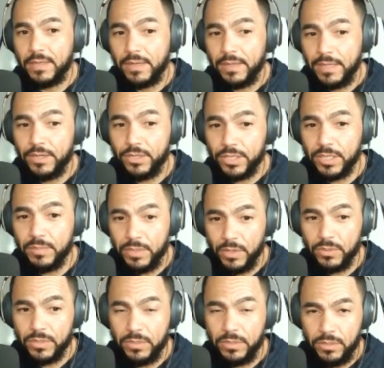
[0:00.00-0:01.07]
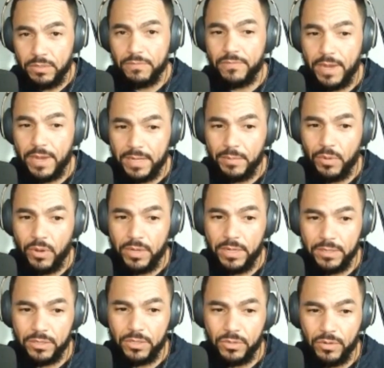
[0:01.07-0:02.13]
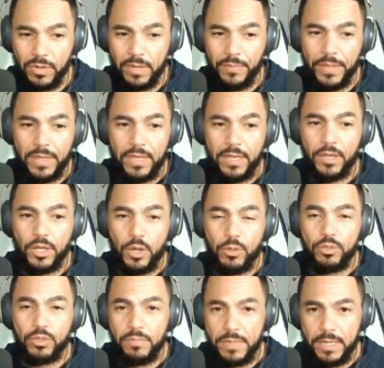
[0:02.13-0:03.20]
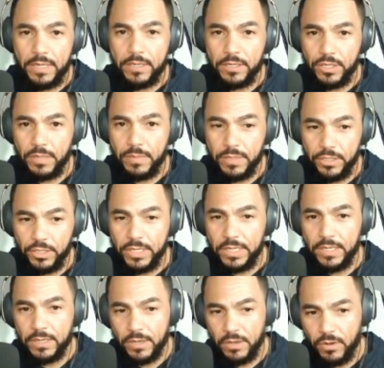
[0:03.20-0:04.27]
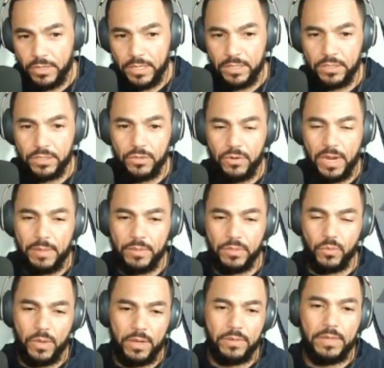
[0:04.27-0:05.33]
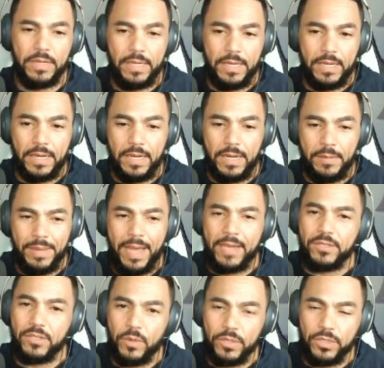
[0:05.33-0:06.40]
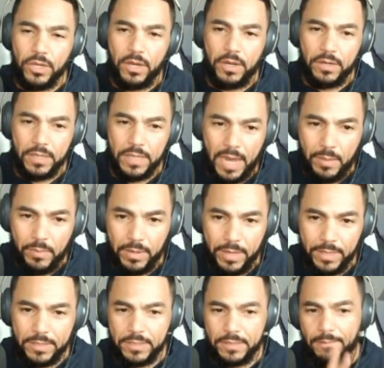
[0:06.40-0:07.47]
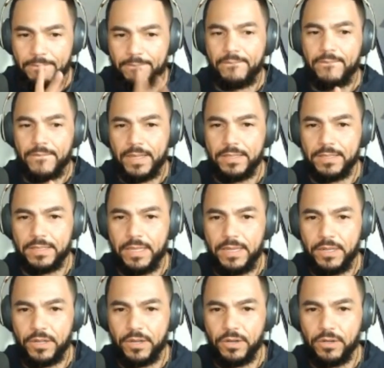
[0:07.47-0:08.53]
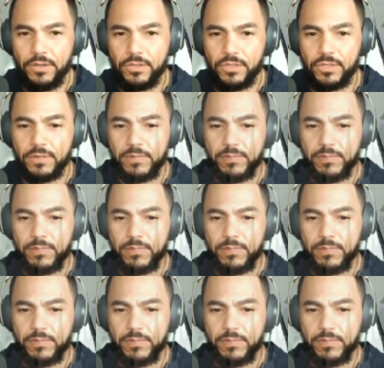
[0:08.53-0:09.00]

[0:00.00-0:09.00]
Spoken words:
Leadership Docent. You can find him on Instagram. Coach Me Jimmy G on Instagram as well. As always, y'all, God bless. Stay encouraged.